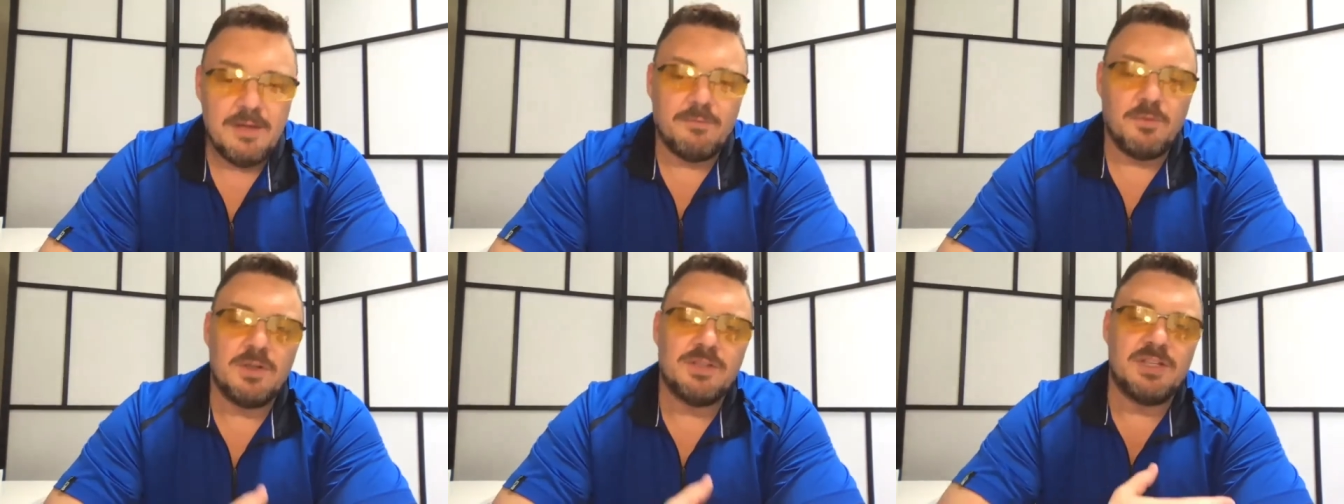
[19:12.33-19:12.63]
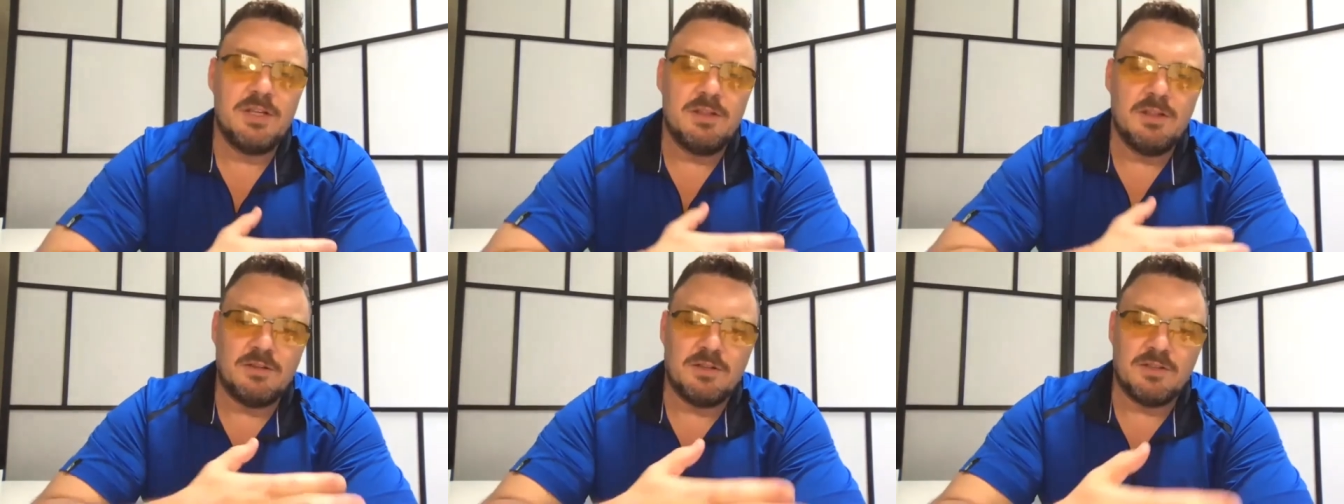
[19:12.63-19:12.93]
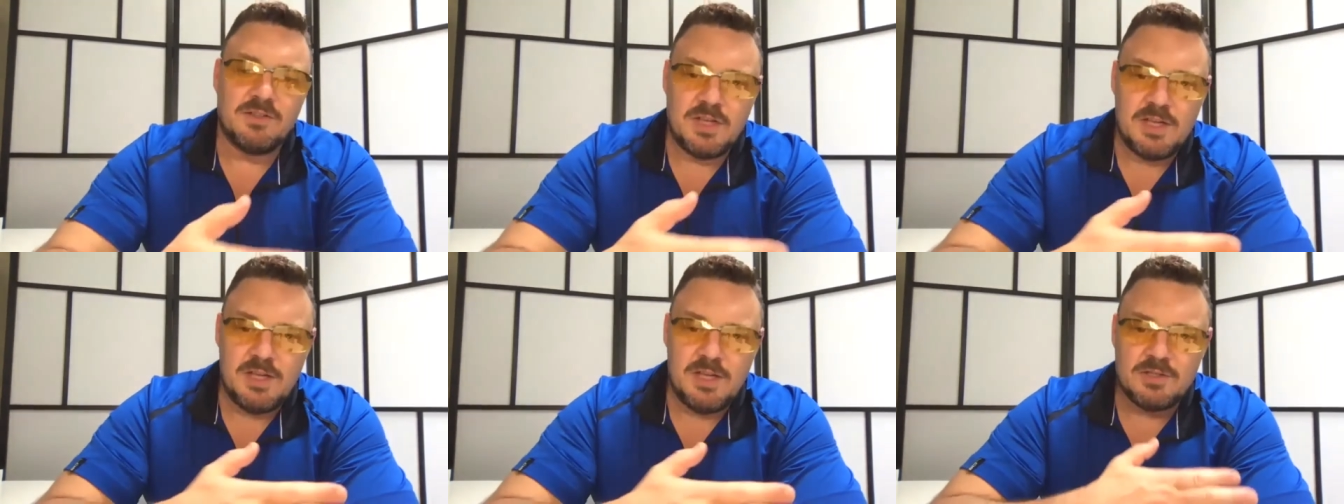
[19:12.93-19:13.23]
if we see the
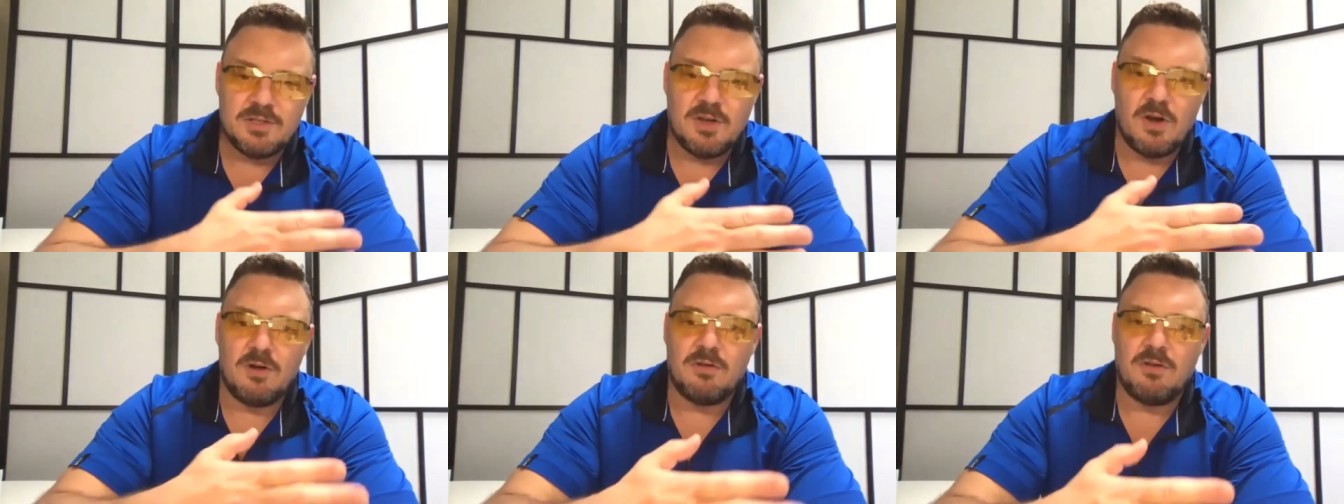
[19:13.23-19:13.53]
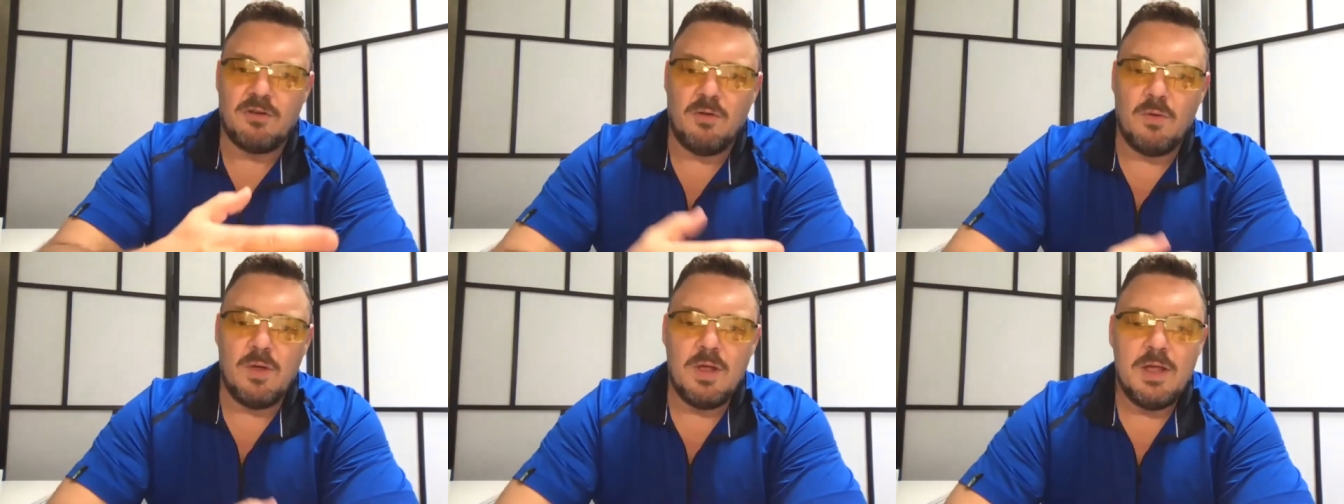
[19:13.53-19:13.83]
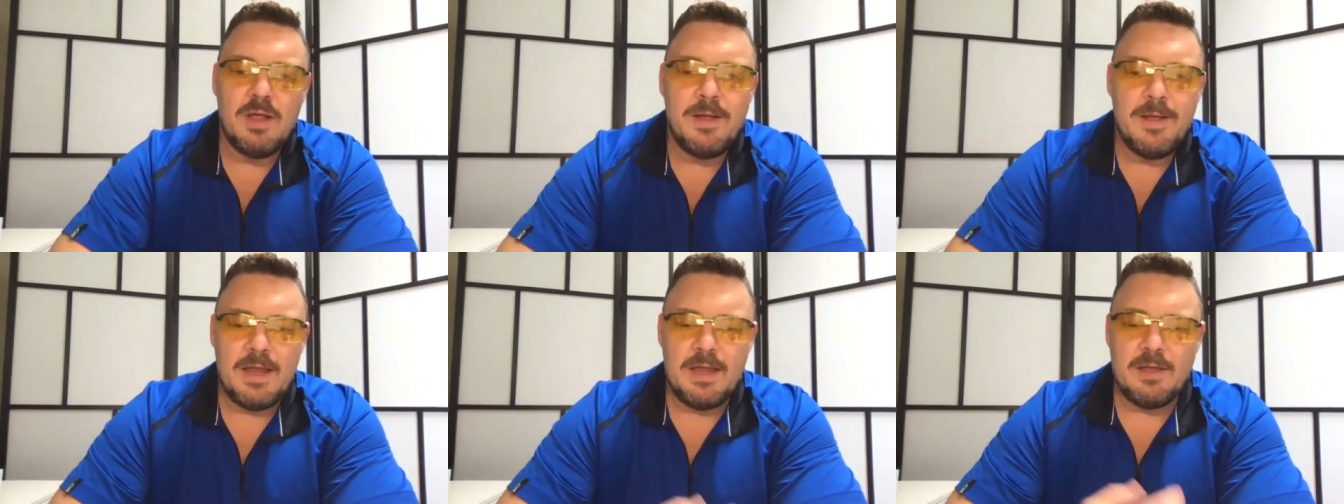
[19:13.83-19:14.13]
disease start to
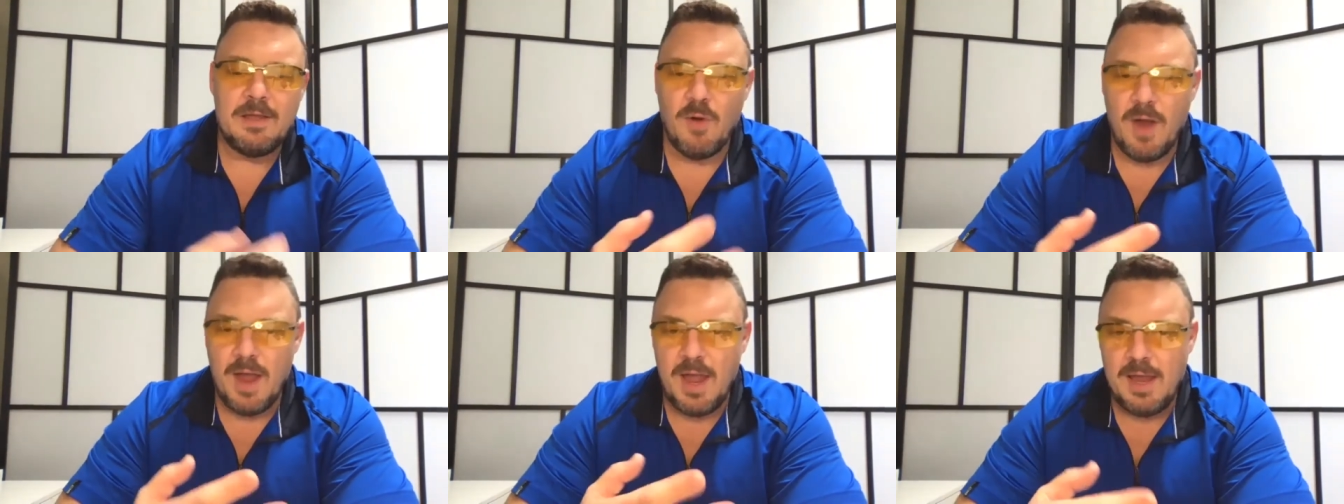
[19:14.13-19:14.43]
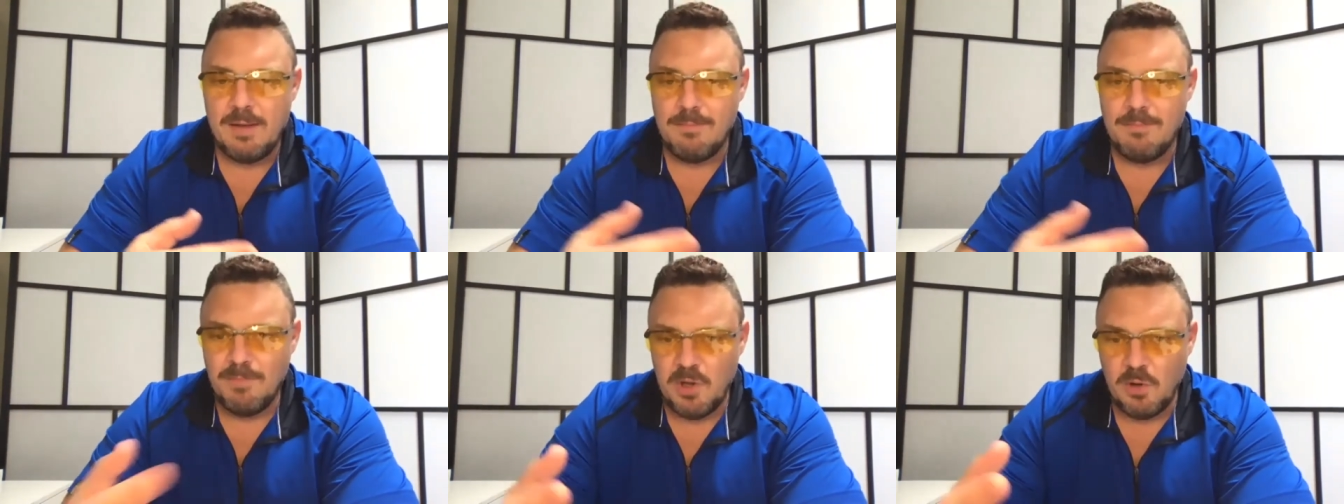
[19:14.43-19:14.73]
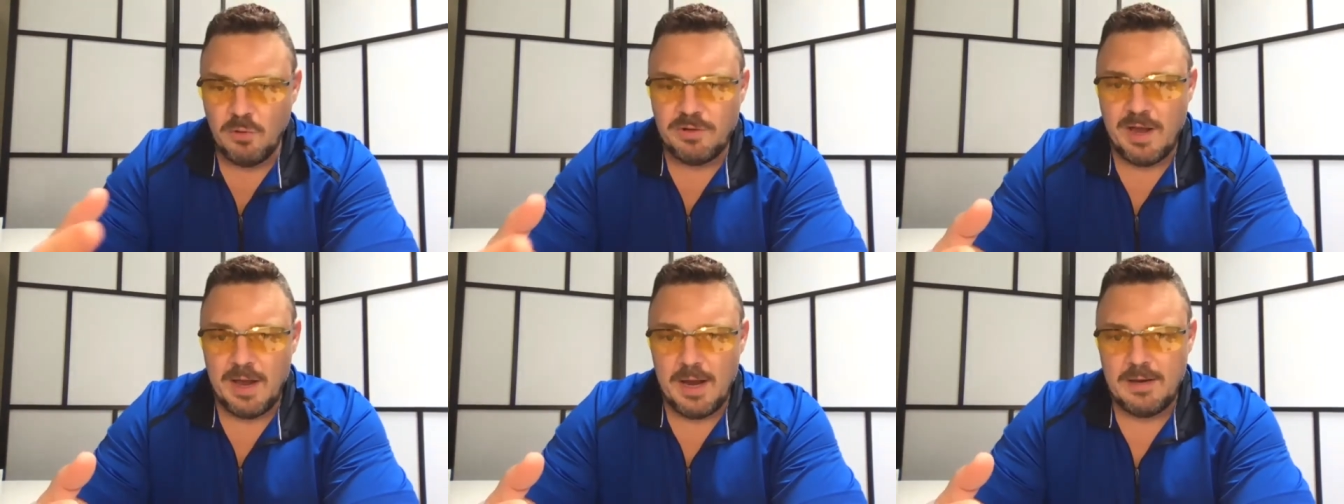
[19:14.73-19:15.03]
either
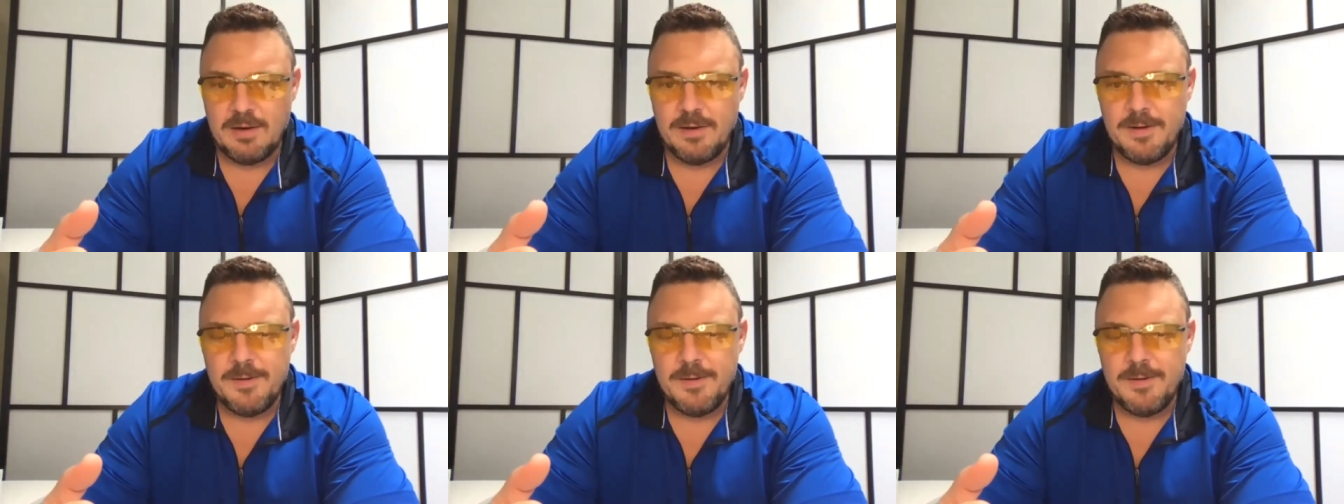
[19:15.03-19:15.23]
mutate